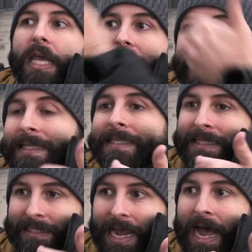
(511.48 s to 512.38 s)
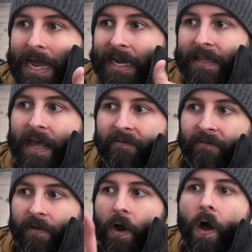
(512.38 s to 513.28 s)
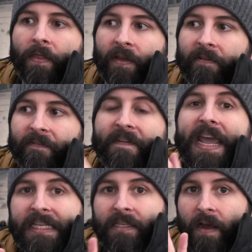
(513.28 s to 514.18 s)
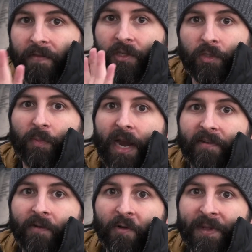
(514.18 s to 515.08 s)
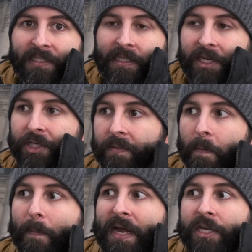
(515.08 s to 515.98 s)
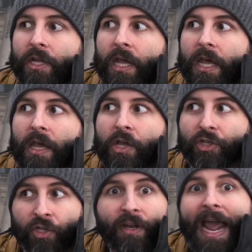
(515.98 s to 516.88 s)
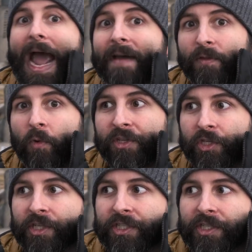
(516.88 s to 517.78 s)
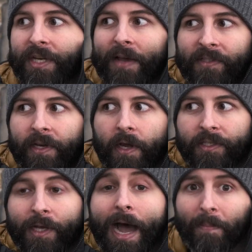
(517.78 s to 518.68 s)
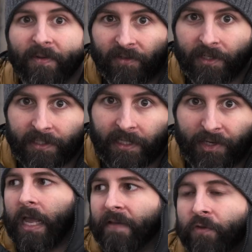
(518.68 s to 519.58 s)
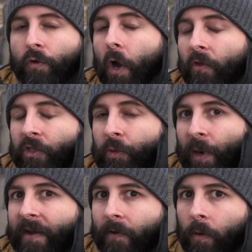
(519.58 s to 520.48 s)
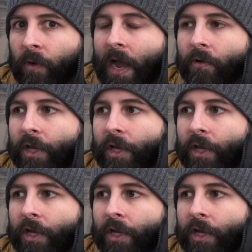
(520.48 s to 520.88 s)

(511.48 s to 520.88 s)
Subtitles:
inside that, on the face of the spray foam insulation, but you're still gonna have the moisture, it's just now sitting on top of your insulation. If you go the spray foam route,